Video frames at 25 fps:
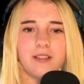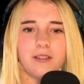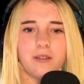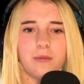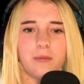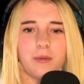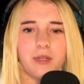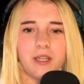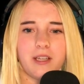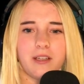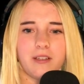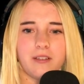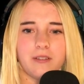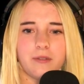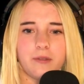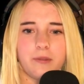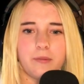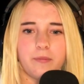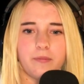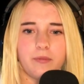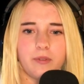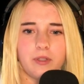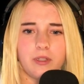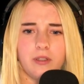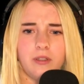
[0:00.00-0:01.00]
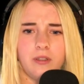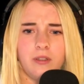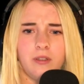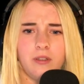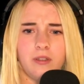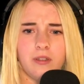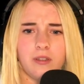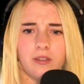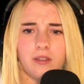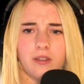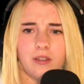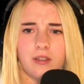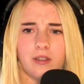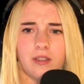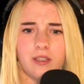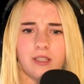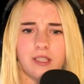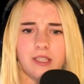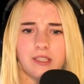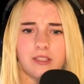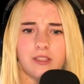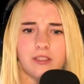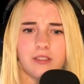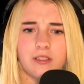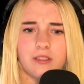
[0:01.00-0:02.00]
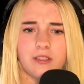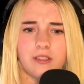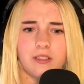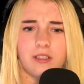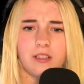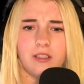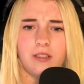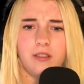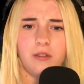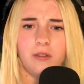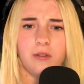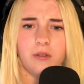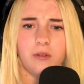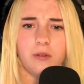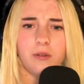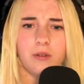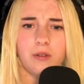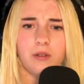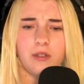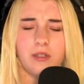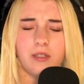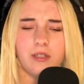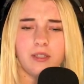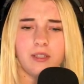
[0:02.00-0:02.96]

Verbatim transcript: Oh my god. Ew. Ew.